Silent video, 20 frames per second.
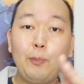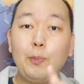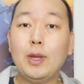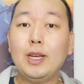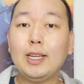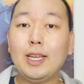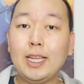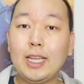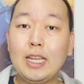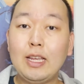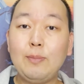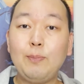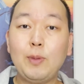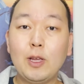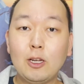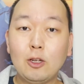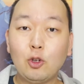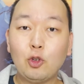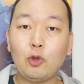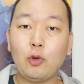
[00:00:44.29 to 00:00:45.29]
been
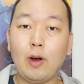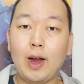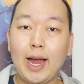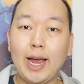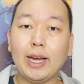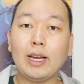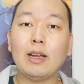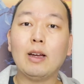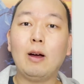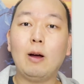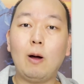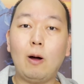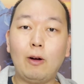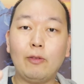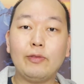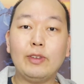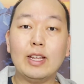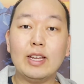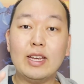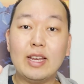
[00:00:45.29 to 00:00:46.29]
keeping track
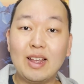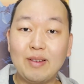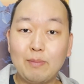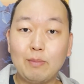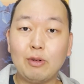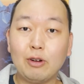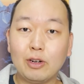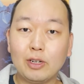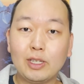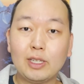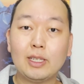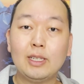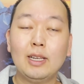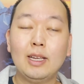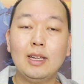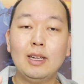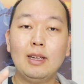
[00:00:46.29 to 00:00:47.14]
of the numbers